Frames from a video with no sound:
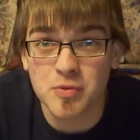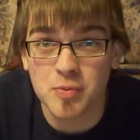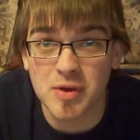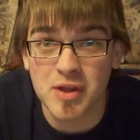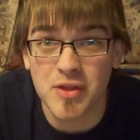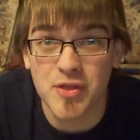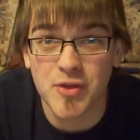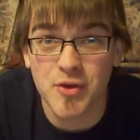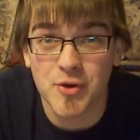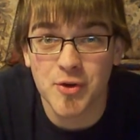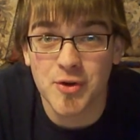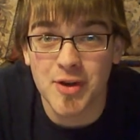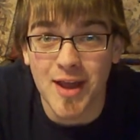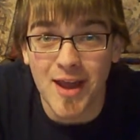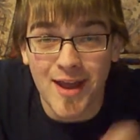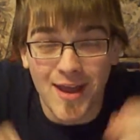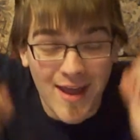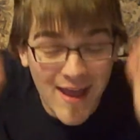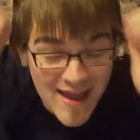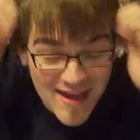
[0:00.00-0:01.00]

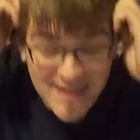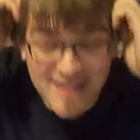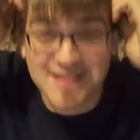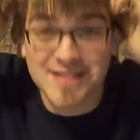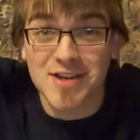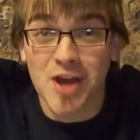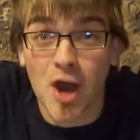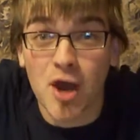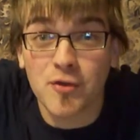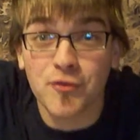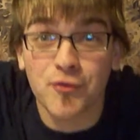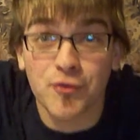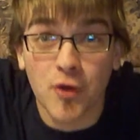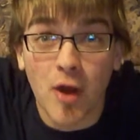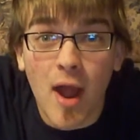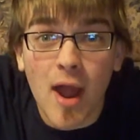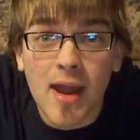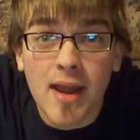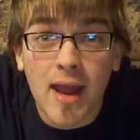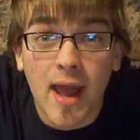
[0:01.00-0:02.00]
23rd, and it's not
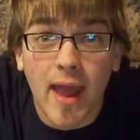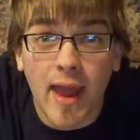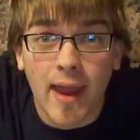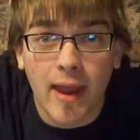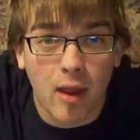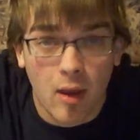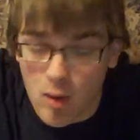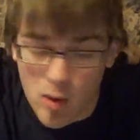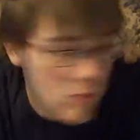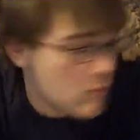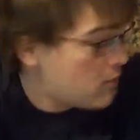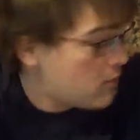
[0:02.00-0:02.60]
Friday!